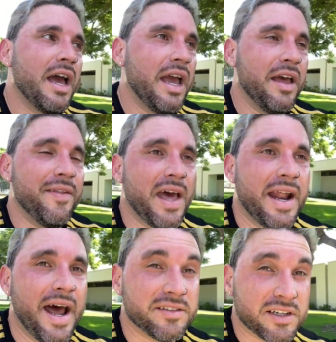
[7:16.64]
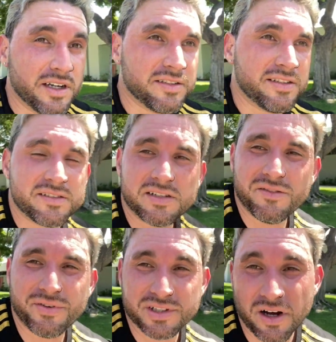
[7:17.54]
and that has a
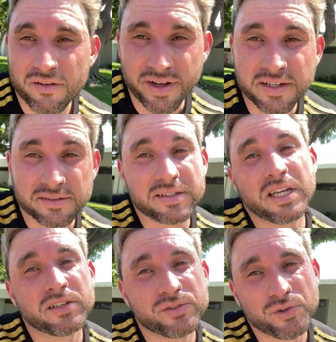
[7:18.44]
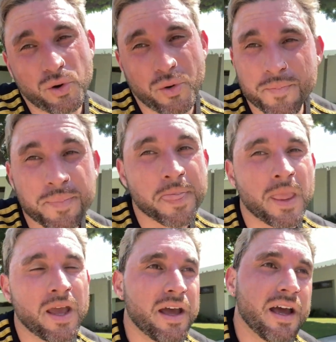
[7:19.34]
16 foot tall fence. So
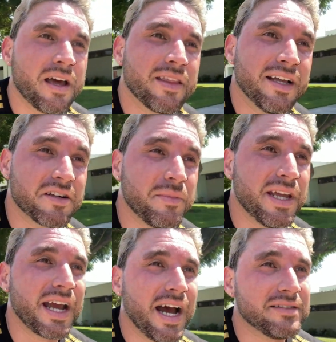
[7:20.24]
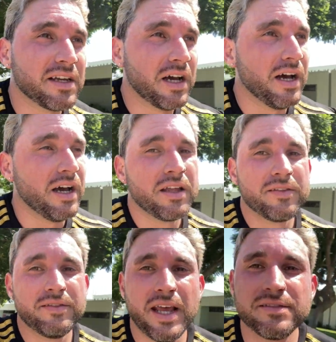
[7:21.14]
that's gonna be it guys. Uh,
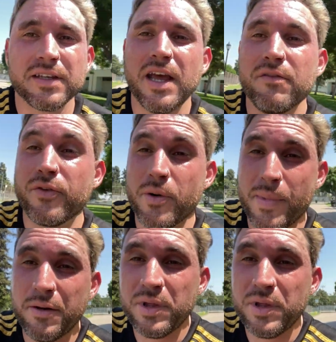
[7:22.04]
thanks again for reminding